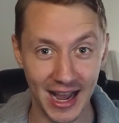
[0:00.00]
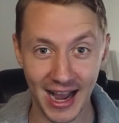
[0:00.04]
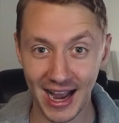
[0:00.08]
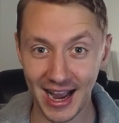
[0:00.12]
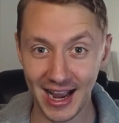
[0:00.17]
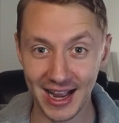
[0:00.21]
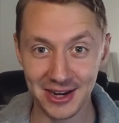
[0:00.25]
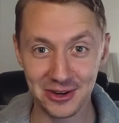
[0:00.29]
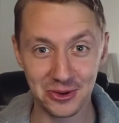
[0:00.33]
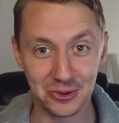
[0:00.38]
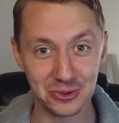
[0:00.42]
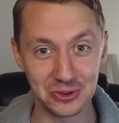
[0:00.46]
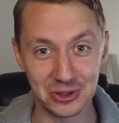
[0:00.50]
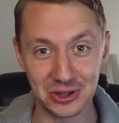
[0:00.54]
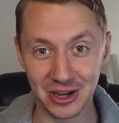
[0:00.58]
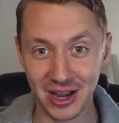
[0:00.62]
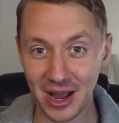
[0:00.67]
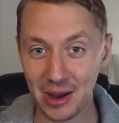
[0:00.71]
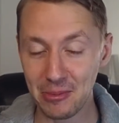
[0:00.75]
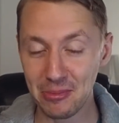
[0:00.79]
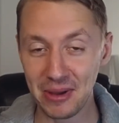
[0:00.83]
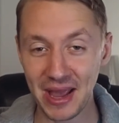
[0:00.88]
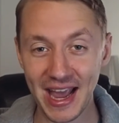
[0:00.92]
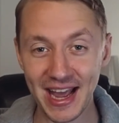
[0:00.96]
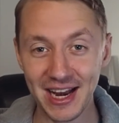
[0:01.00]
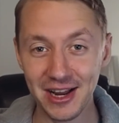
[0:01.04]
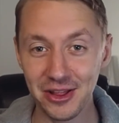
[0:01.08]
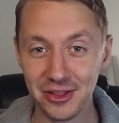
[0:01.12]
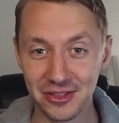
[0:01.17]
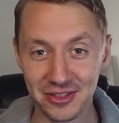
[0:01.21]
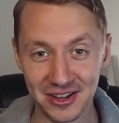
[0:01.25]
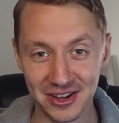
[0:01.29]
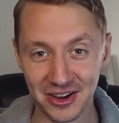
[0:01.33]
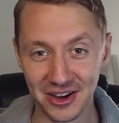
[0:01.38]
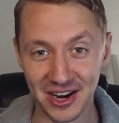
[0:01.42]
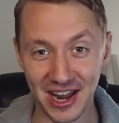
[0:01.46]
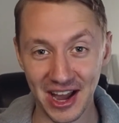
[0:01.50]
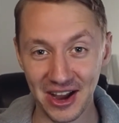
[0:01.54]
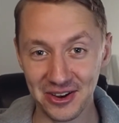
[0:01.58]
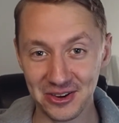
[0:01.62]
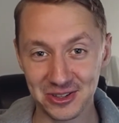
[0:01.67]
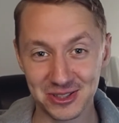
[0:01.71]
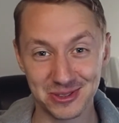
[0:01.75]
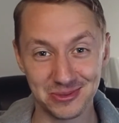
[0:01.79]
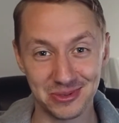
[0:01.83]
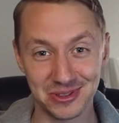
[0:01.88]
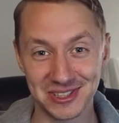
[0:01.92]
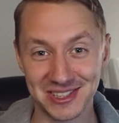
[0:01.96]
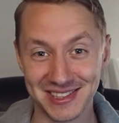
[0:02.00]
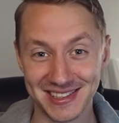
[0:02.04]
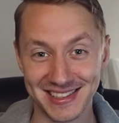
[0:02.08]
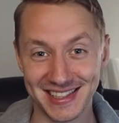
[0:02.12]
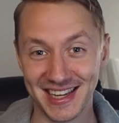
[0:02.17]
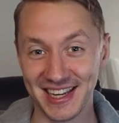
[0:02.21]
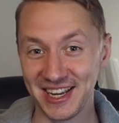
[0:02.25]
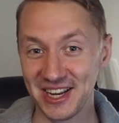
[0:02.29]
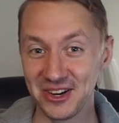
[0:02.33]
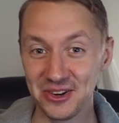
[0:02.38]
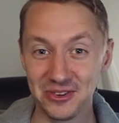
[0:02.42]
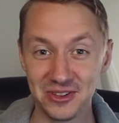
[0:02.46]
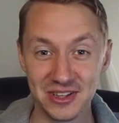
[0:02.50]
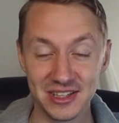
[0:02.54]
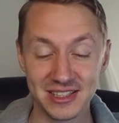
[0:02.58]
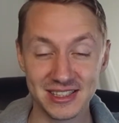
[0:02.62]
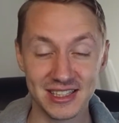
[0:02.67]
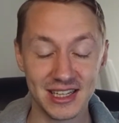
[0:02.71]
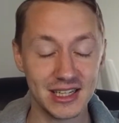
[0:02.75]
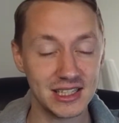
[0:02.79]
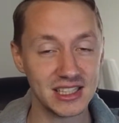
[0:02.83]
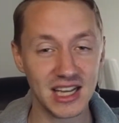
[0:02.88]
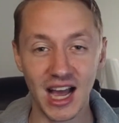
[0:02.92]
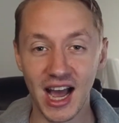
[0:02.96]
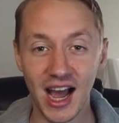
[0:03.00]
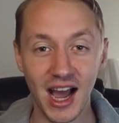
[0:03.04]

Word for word: I don't look up anything on how you're supposed to take care of these things.